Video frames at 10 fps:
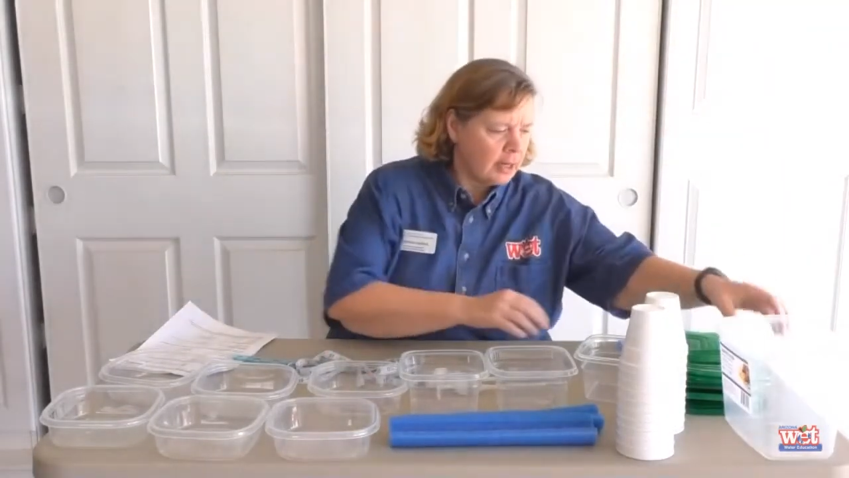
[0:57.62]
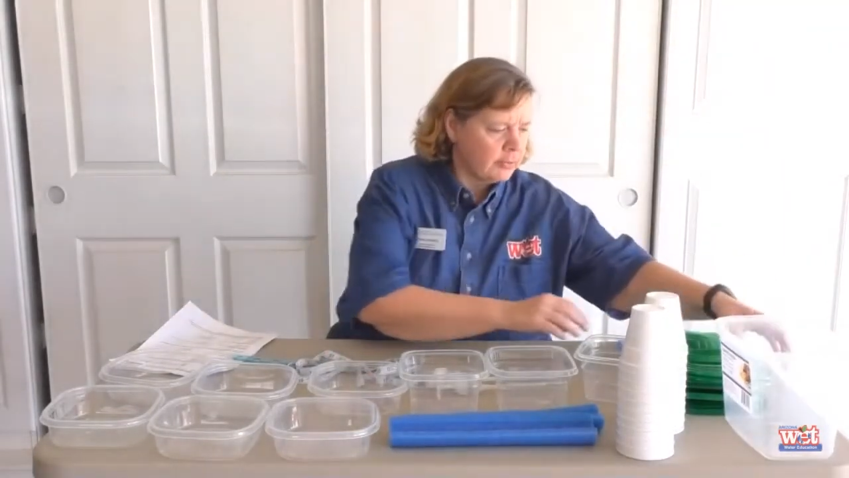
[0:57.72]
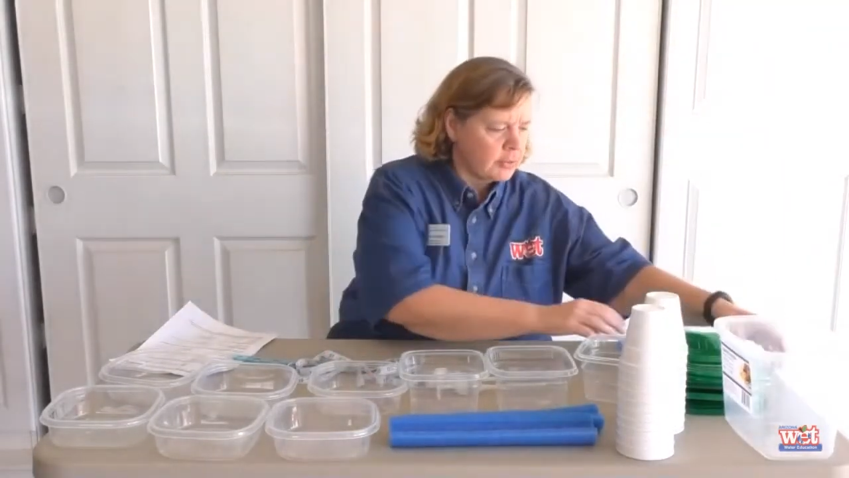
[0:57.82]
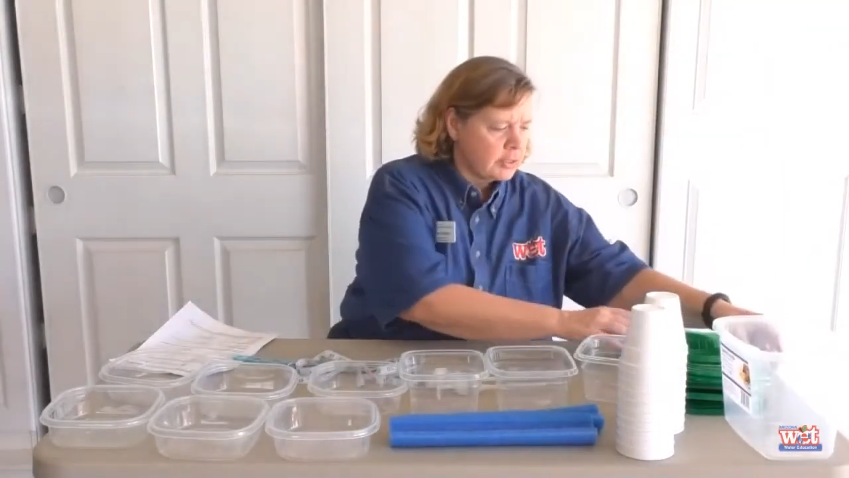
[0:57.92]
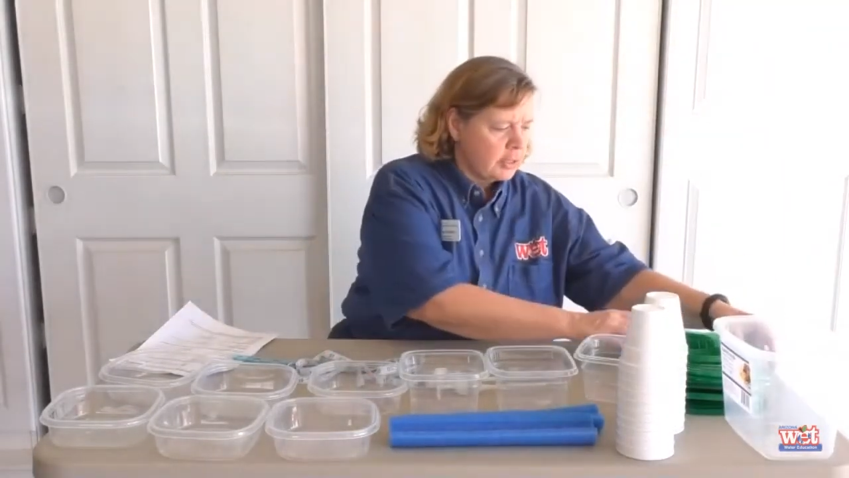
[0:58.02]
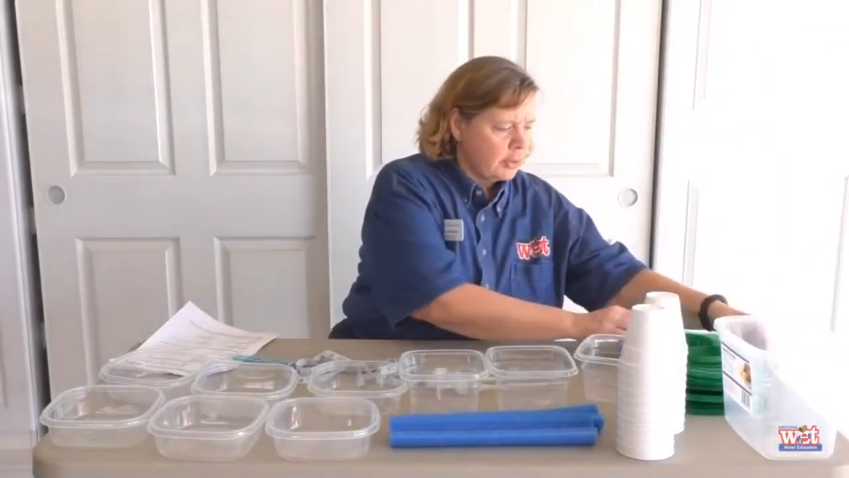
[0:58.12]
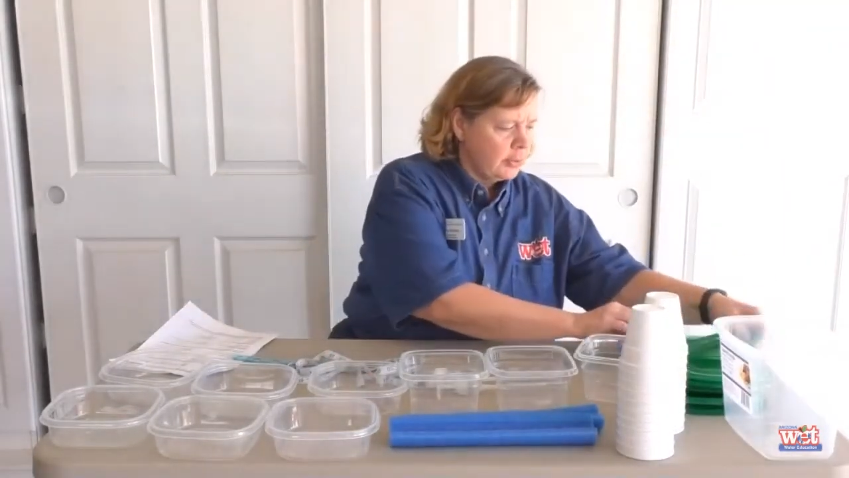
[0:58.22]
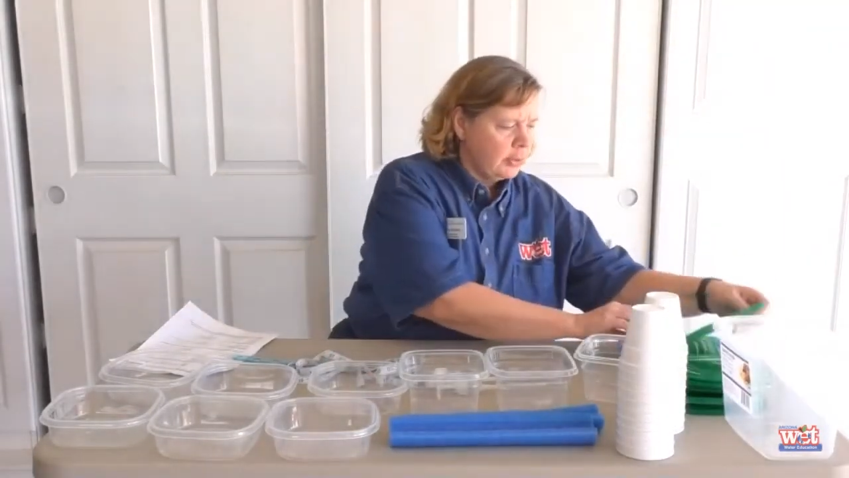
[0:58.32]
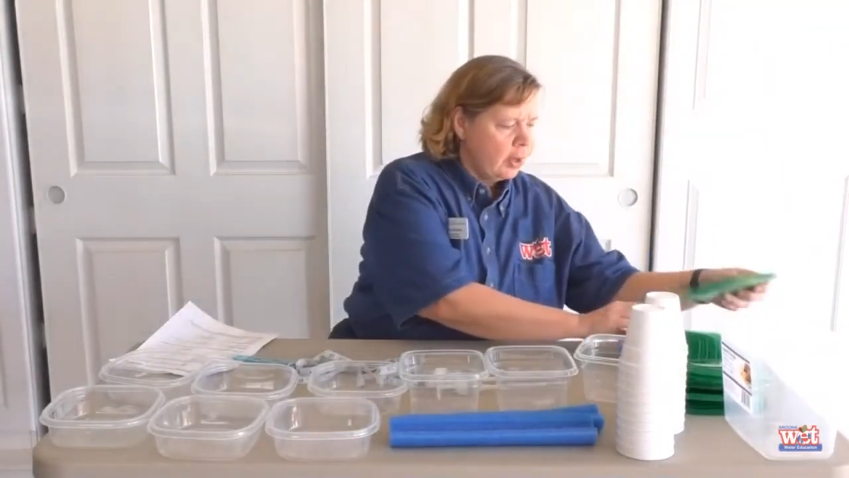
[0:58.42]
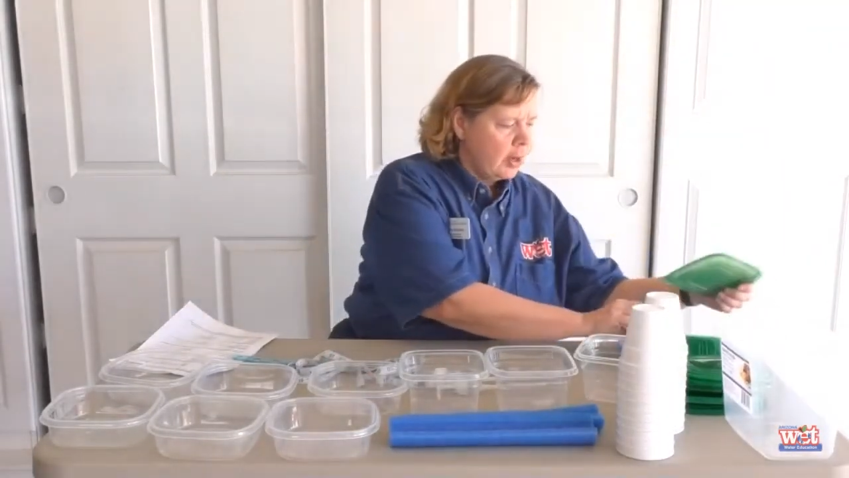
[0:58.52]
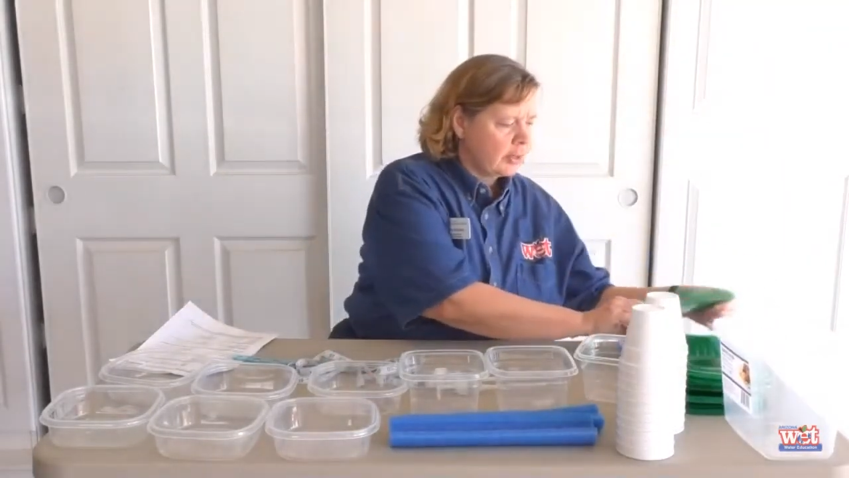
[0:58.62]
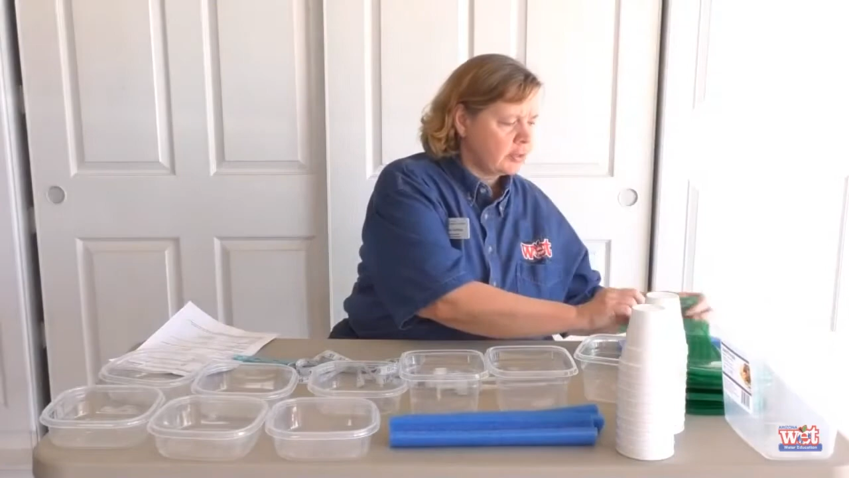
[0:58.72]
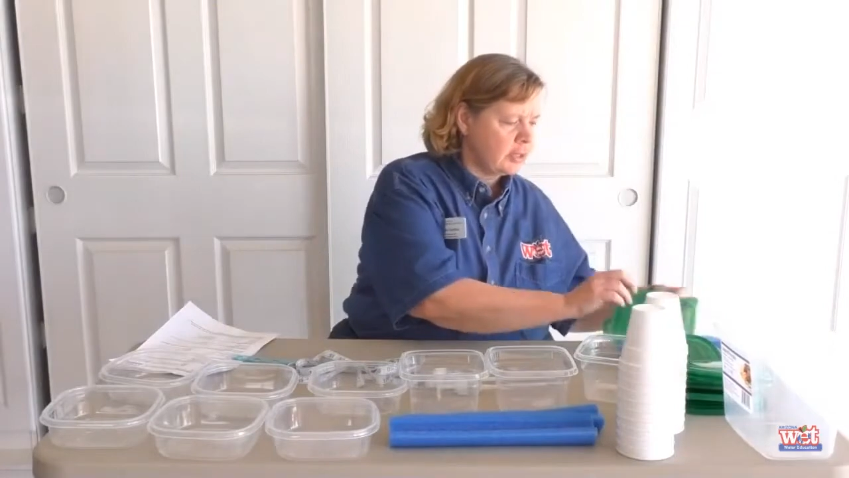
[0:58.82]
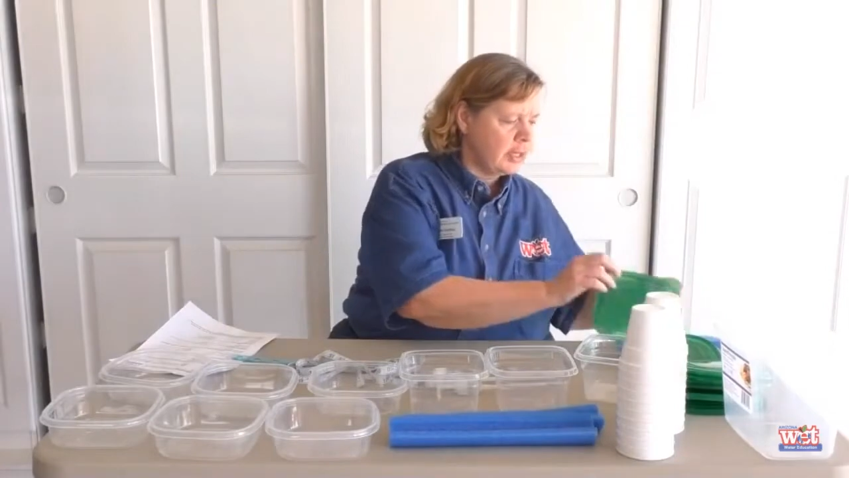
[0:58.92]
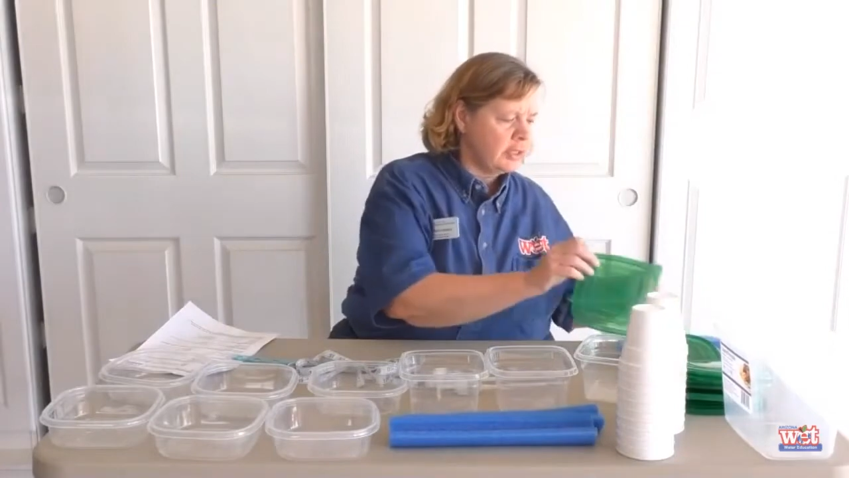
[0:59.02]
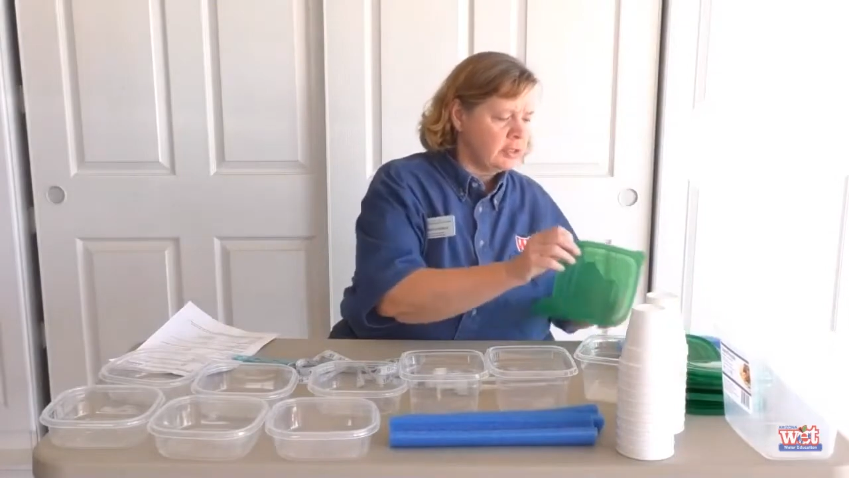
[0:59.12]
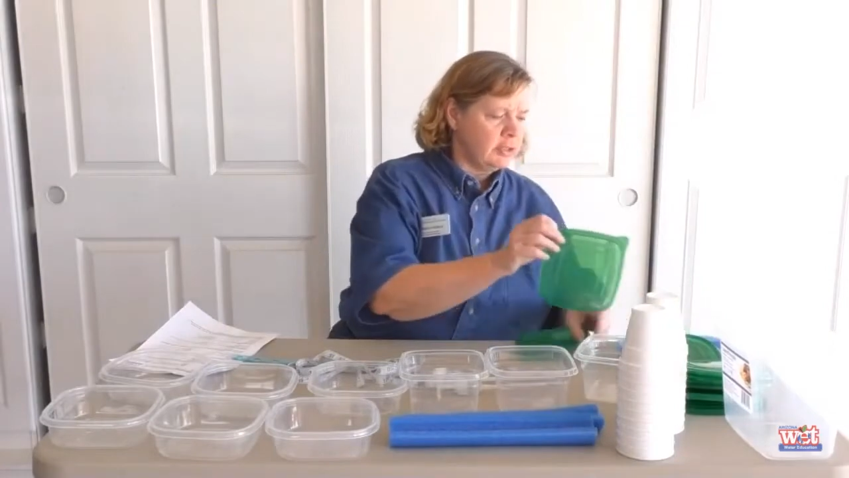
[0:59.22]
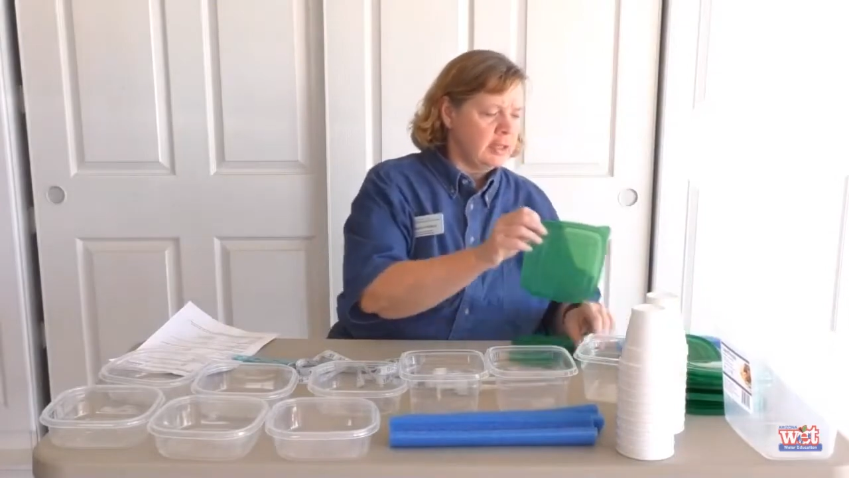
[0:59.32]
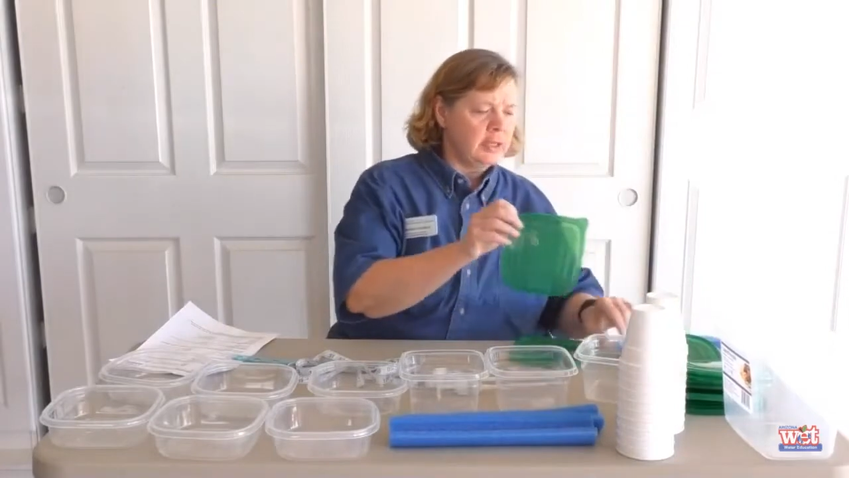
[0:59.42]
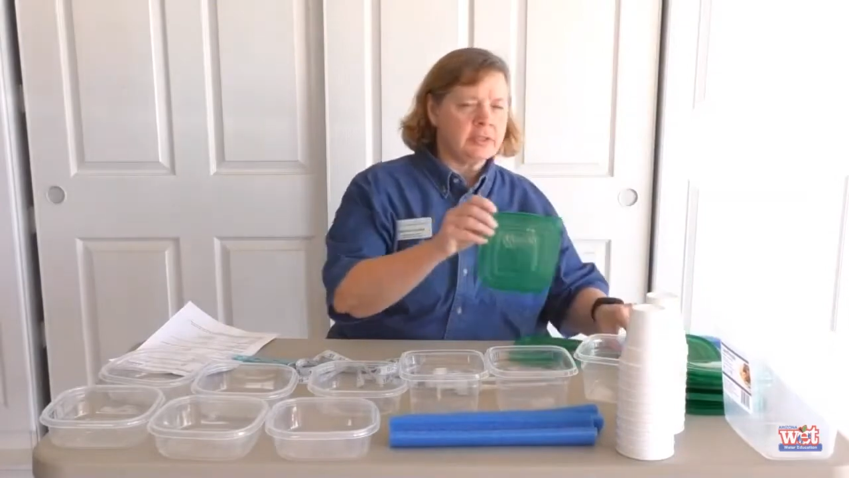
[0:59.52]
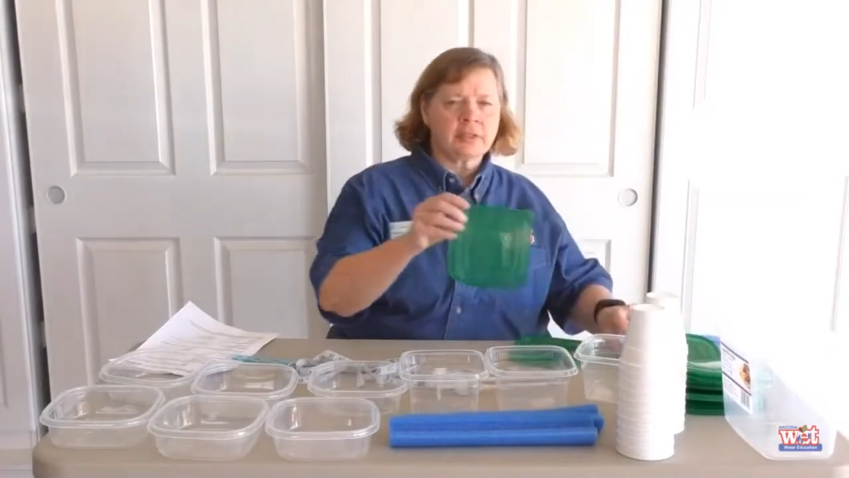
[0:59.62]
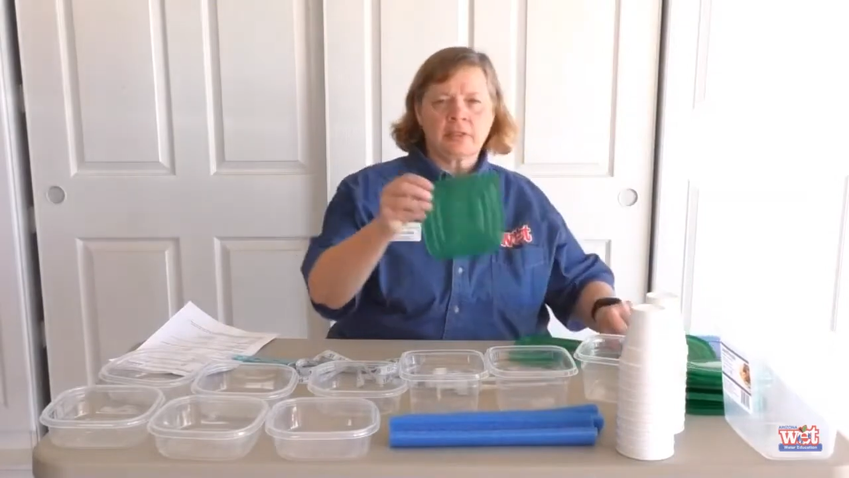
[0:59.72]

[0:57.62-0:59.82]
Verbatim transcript: covers that go along to each of these.